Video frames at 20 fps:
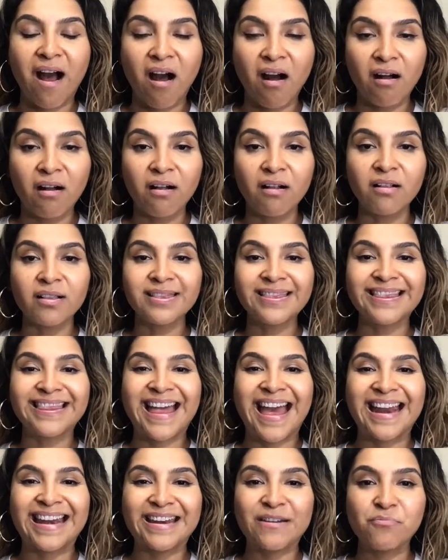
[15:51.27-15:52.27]
all
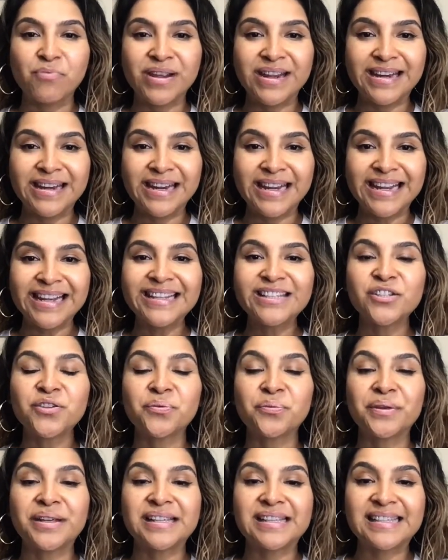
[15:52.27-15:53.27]
that we need
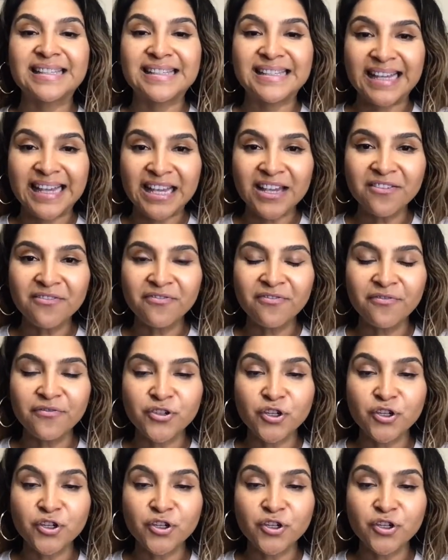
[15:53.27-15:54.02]
to receive